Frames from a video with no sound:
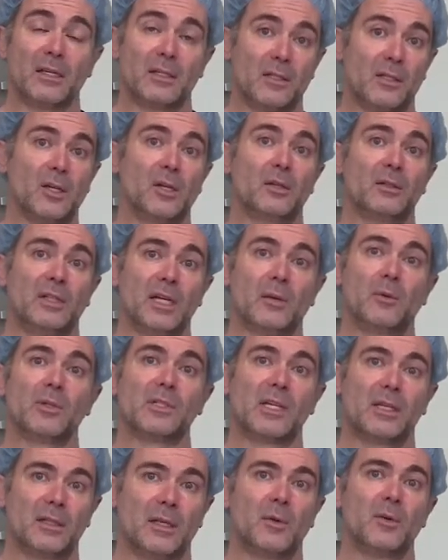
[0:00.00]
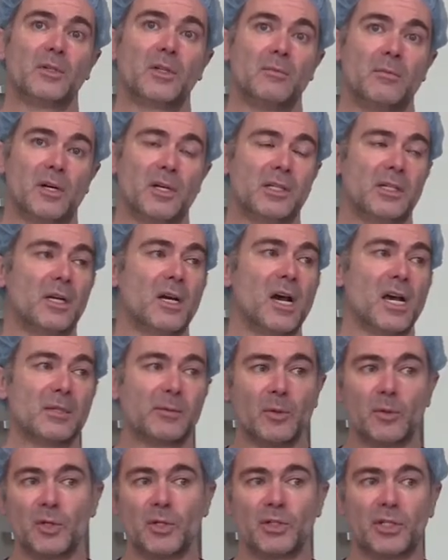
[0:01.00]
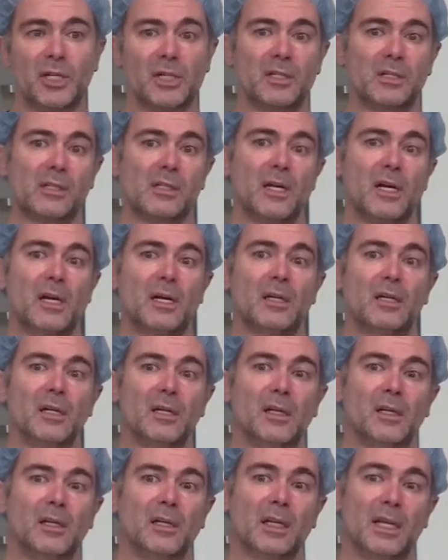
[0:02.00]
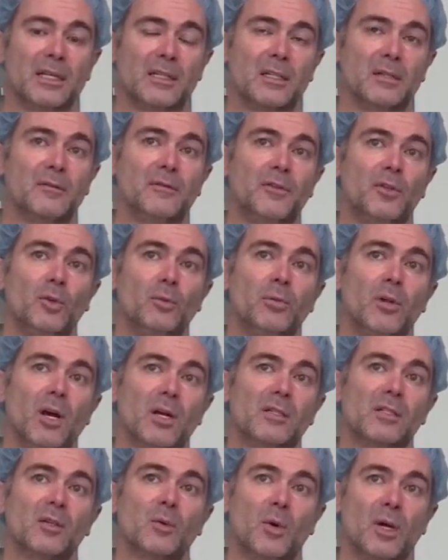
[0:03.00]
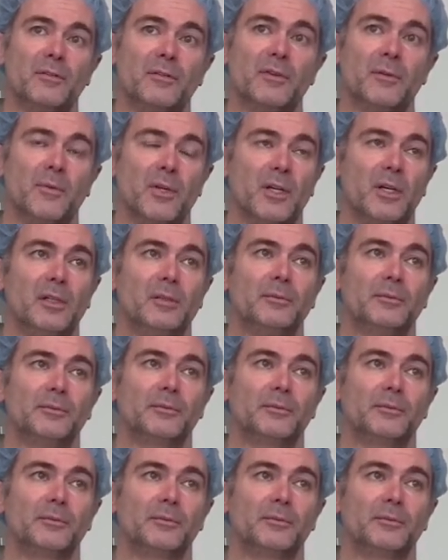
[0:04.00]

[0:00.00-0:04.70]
yes. So that was at Mercy Hospital, which is just less than a few blocks away from here.